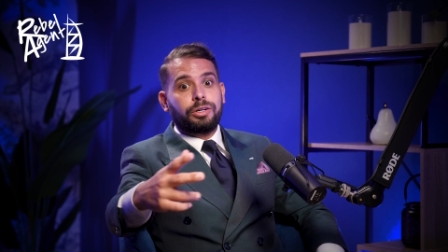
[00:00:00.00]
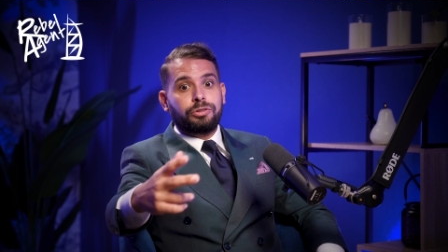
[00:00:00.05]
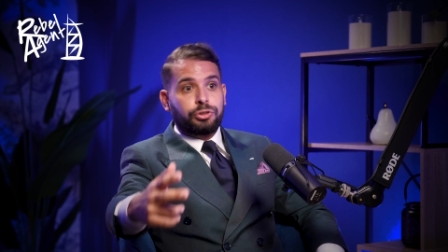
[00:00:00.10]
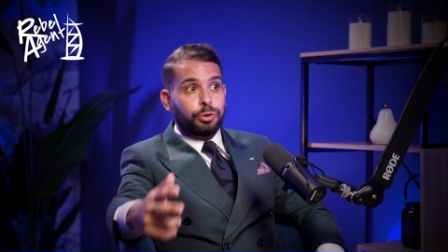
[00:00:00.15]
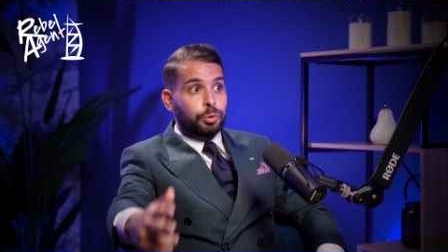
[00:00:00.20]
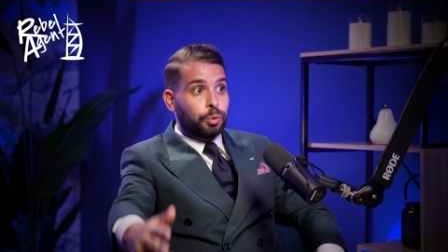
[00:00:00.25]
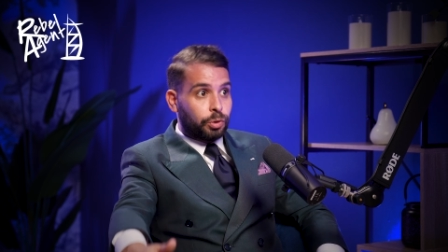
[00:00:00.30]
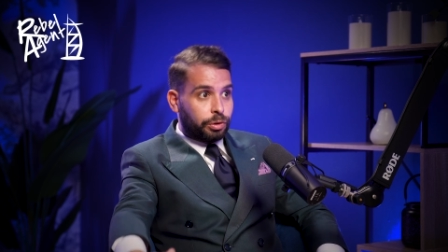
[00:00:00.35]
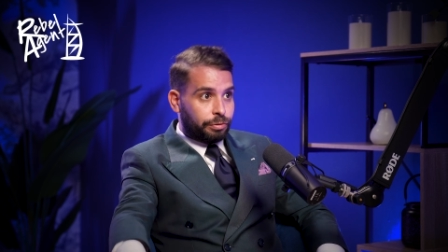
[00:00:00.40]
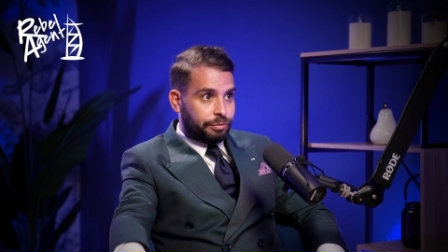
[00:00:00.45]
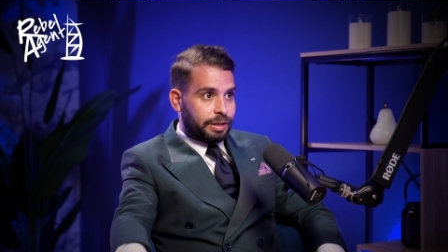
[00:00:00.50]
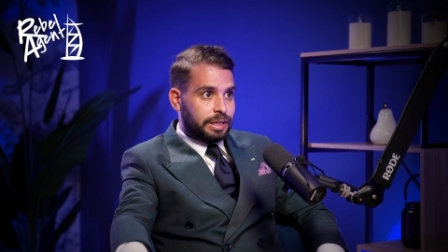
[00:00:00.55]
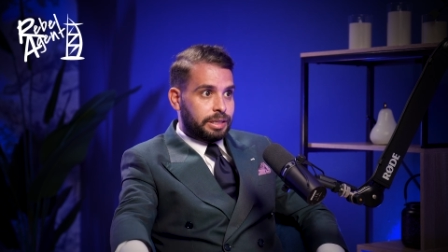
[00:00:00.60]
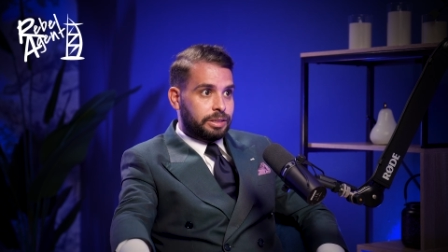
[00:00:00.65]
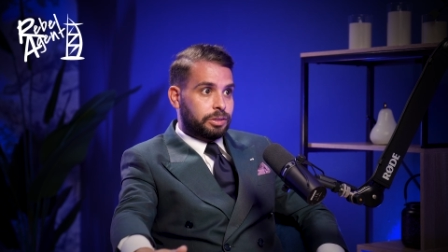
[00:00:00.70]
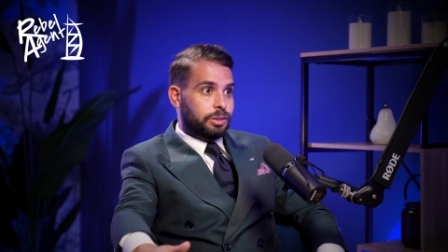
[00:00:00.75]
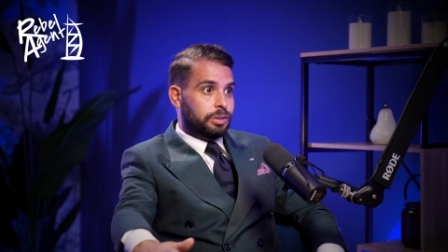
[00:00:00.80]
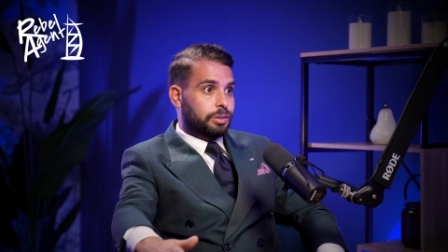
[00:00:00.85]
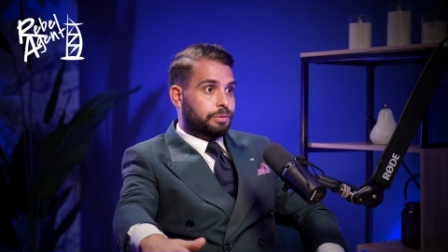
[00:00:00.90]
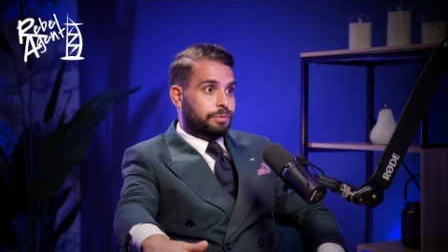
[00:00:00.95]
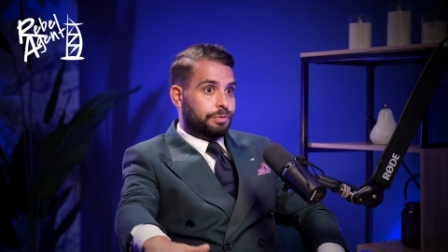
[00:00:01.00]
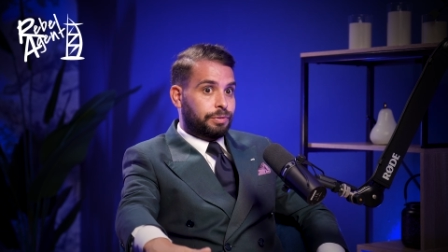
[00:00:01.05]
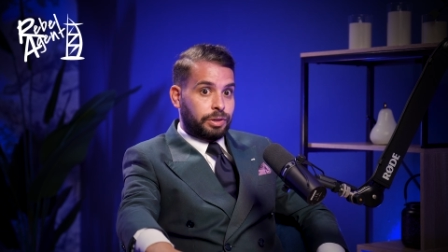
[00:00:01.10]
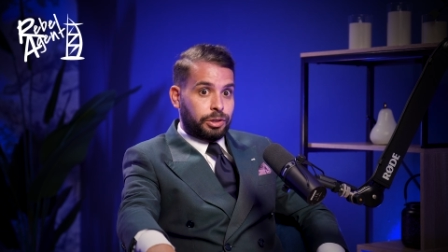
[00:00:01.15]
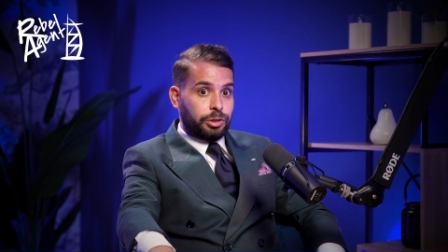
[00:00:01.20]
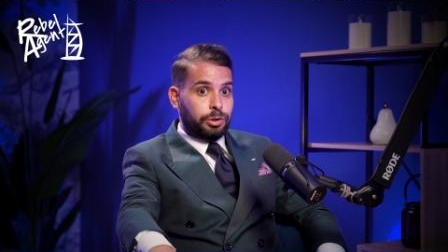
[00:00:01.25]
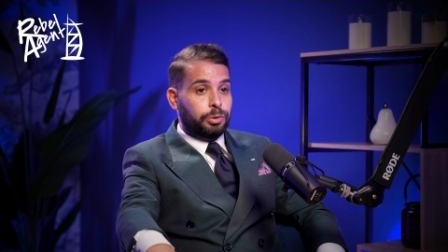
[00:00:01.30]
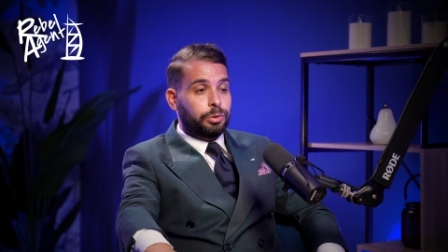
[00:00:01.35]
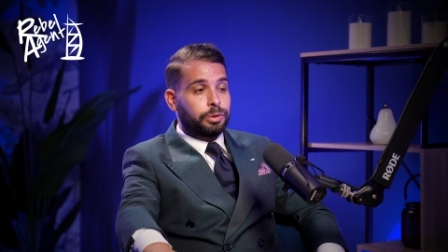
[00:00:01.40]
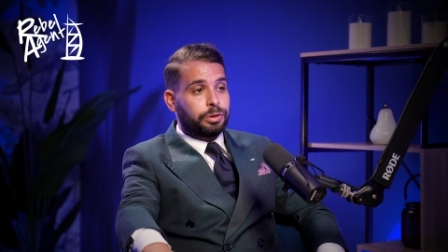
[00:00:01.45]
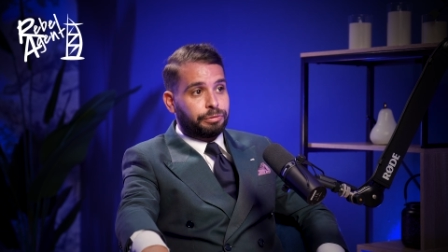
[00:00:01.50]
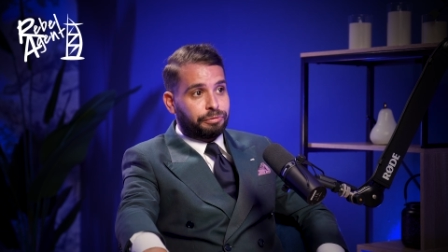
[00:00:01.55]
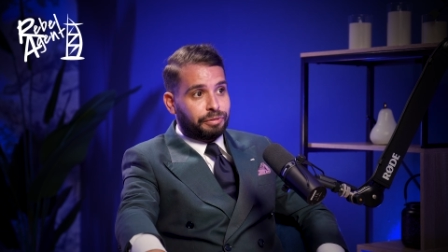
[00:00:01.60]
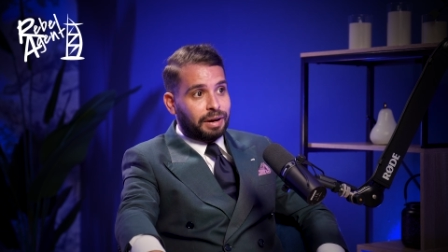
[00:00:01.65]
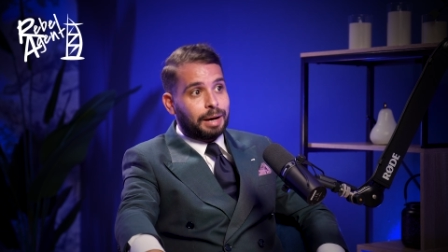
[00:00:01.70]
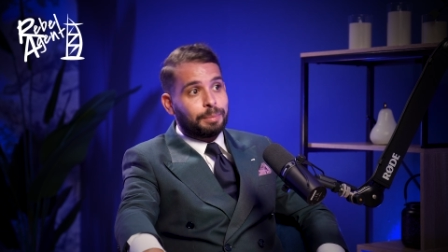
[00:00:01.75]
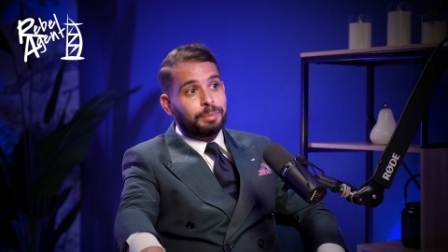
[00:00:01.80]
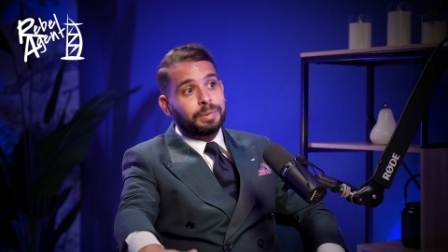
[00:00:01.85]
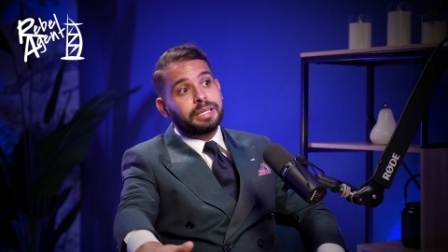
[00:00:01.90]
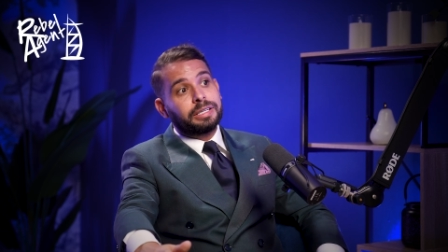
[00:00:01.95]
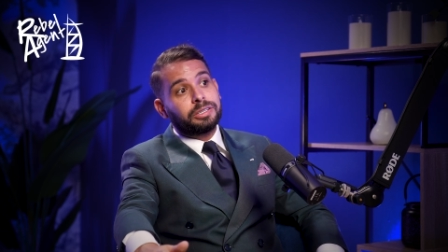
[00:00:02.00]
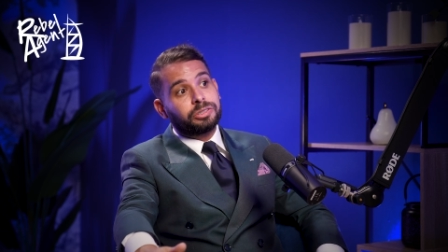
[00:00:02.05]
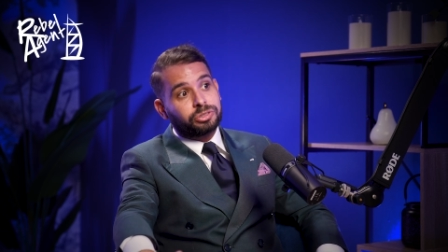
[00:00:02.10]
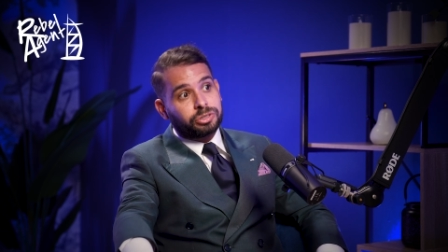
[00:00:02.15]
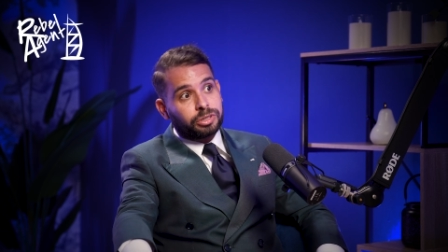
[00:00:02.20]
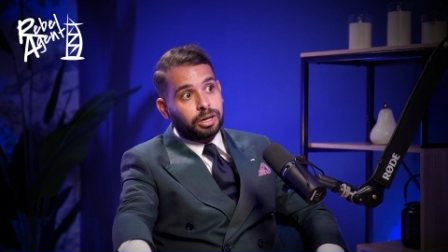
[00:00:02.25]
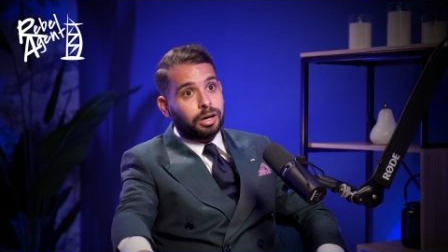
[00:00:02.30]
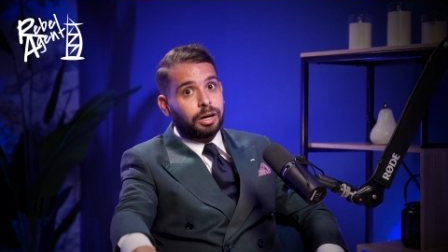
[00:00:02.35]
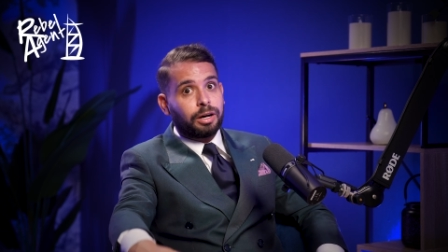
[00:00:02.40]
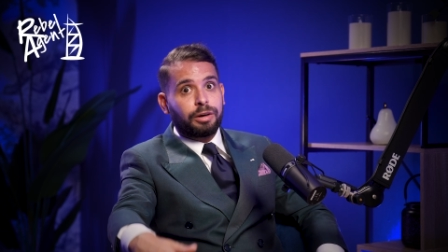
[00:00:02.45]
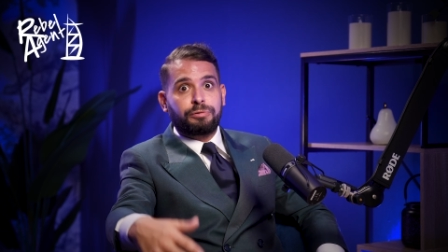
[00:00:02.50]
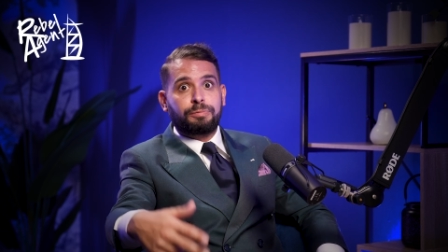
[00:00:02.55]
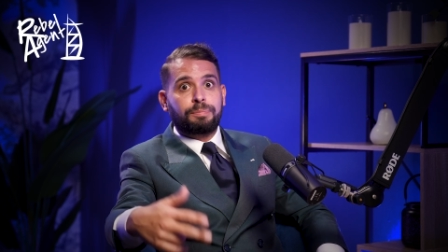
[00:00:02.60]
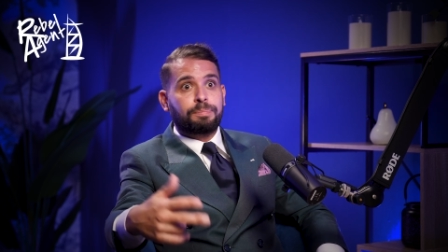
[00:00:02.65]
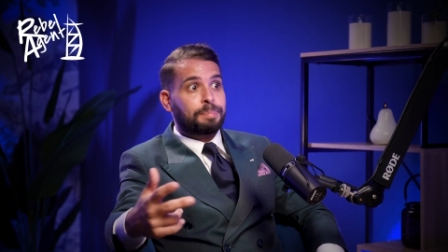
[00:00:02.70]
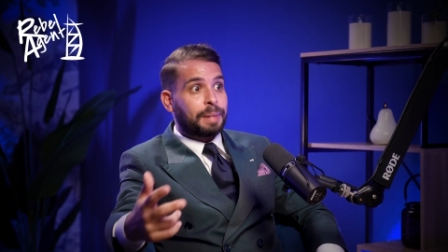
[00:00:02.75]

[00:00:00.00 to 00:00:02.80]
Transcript: do all the visas for you, your family, your staff,